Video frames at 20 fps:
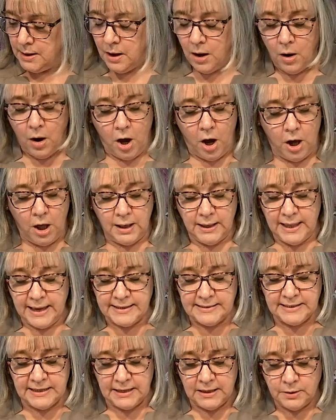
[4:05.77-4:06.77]
All I
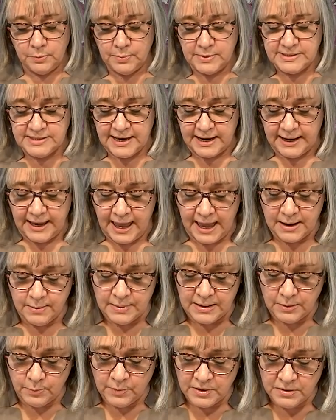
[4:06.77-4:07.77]
did was I came in
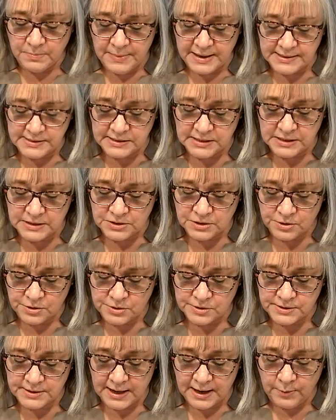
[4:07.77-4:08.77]
with my scissors
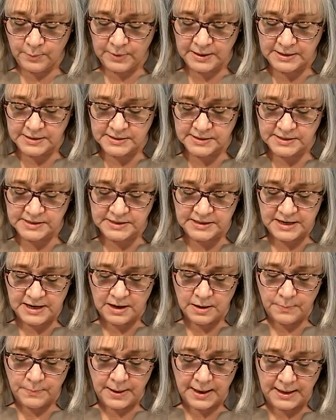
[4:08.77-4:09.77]
and went snip,
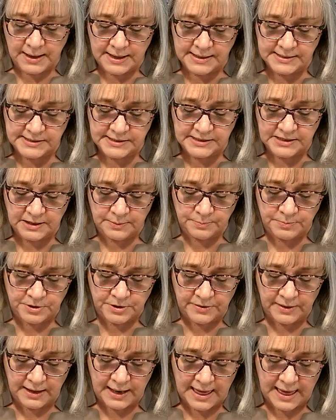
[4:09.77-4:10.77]
and I snipped to the
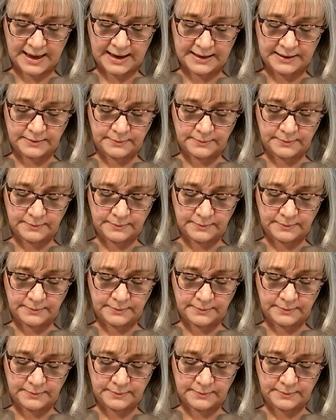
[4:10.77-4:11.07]
line.